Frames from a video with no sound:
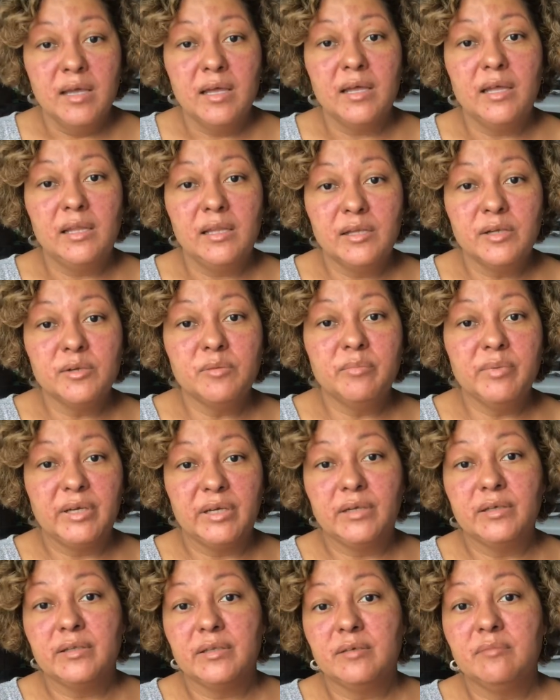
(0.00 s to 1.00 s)
a little
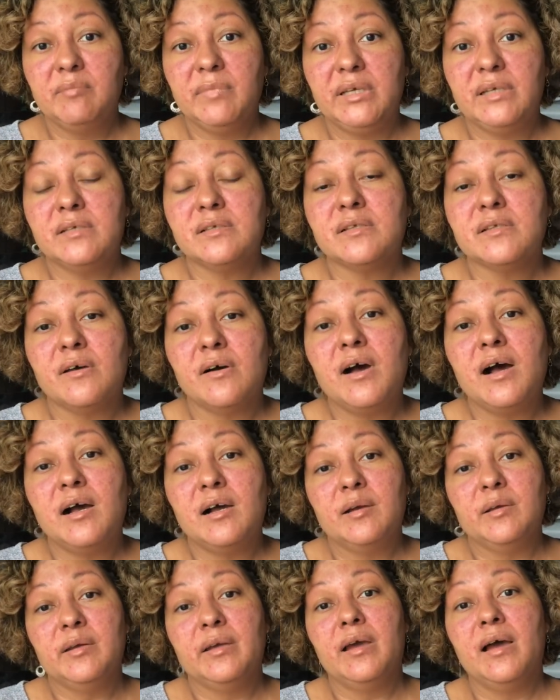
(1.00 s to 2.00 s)
bigger than me. So
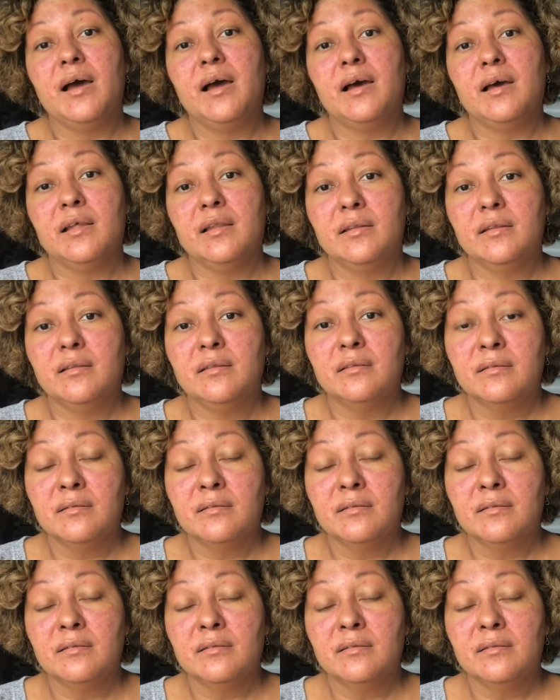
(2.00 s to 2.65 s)
I have